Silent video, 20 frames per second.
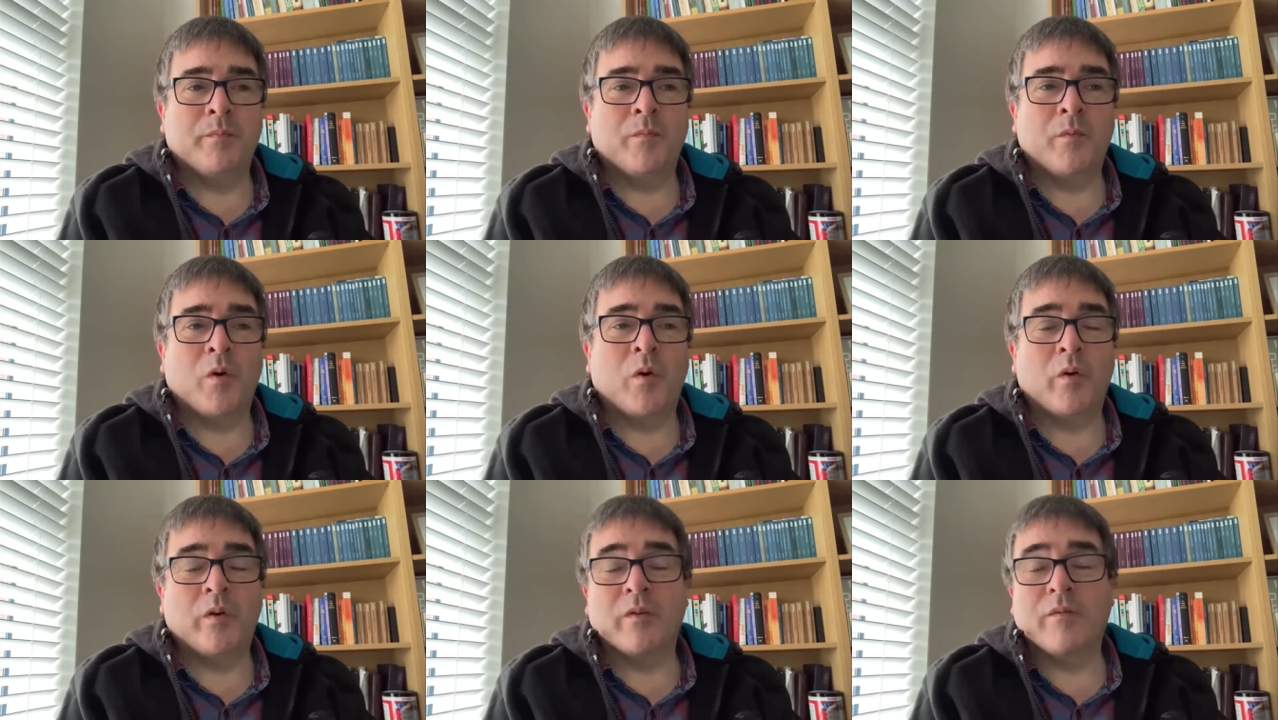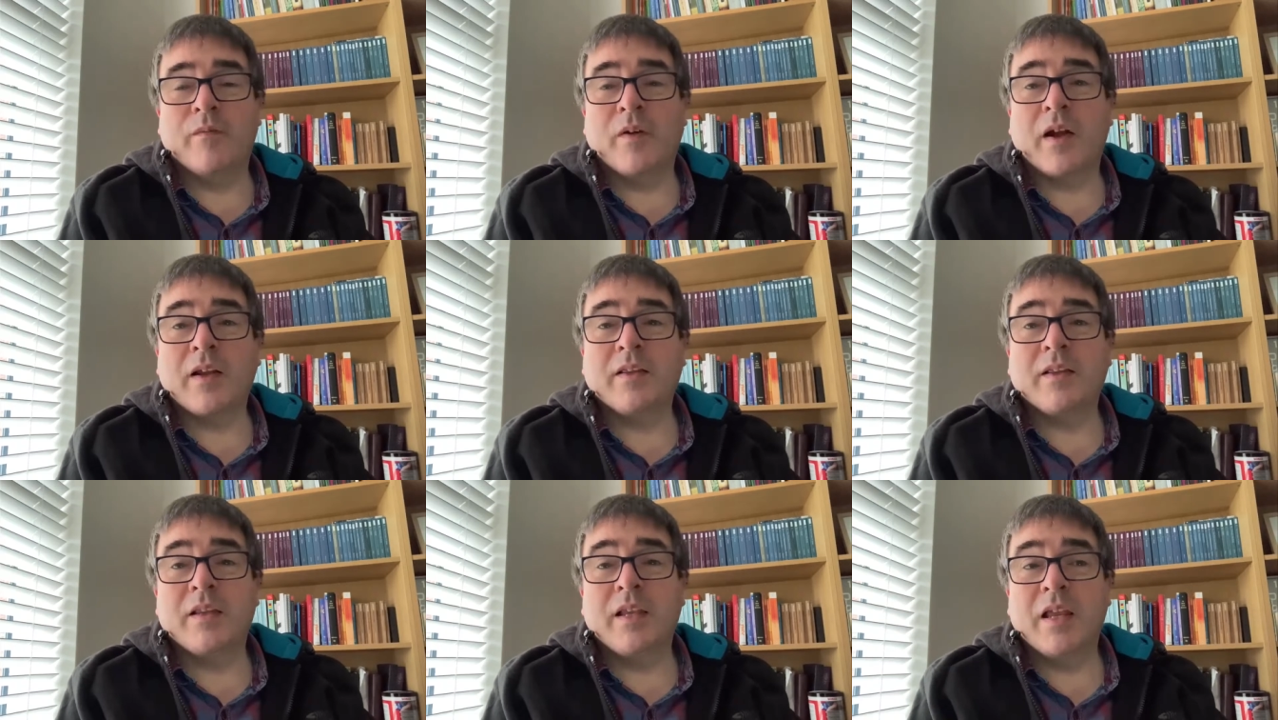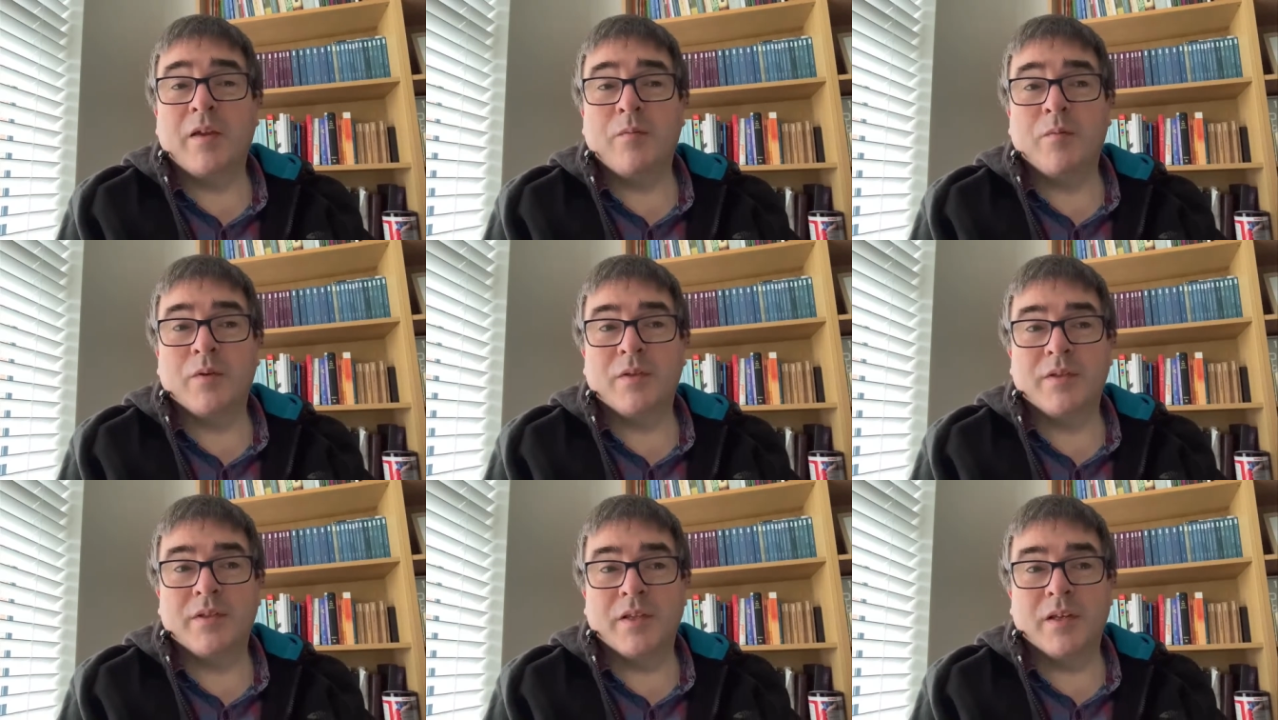or the fact that he
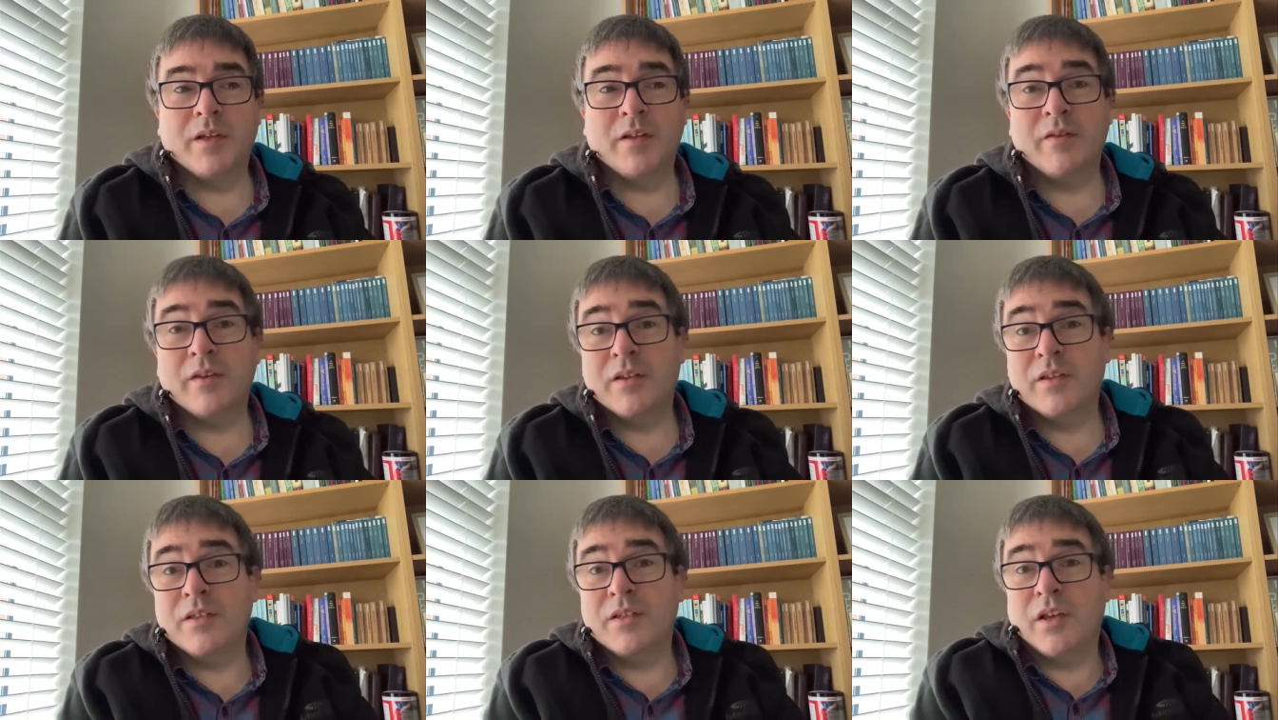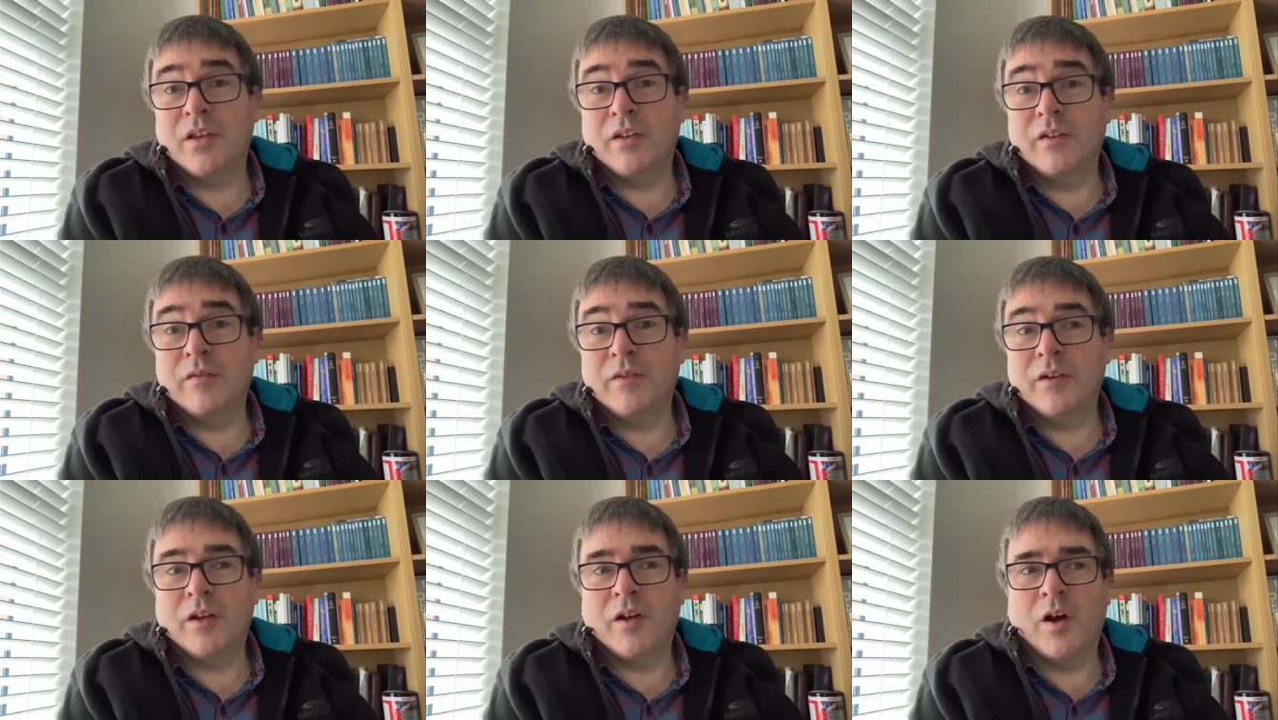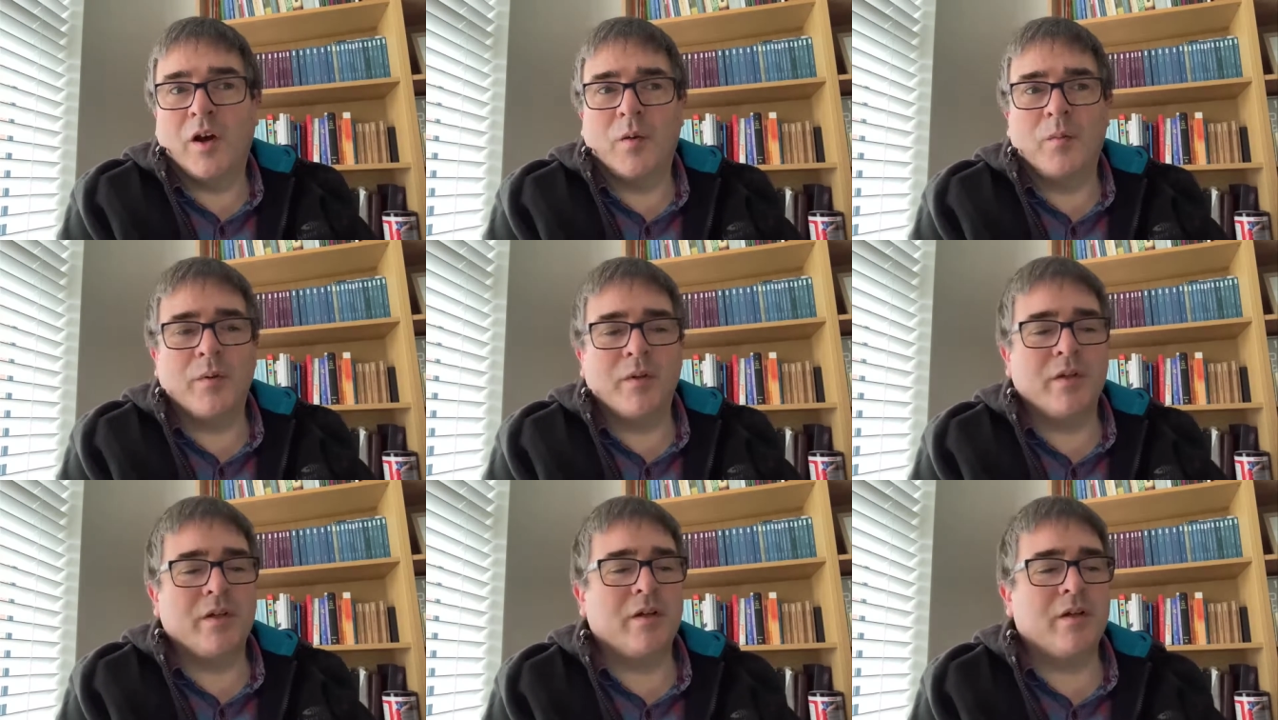was the son of a
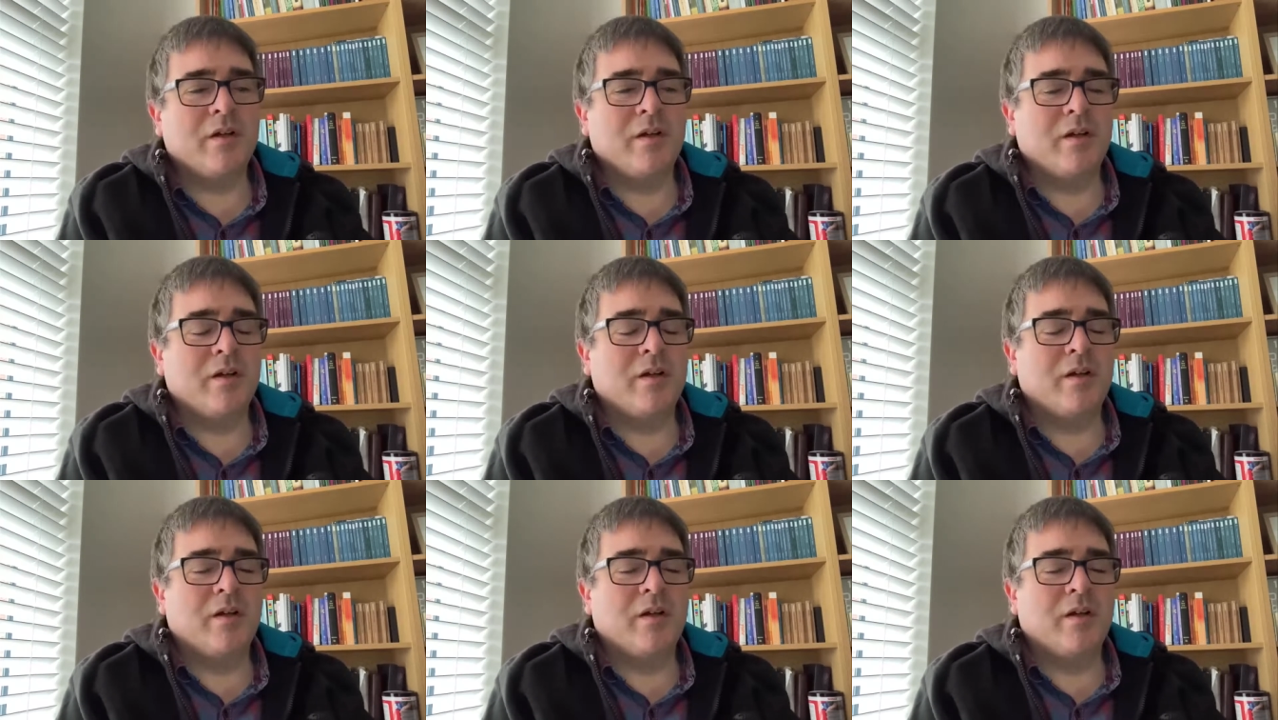carpenter.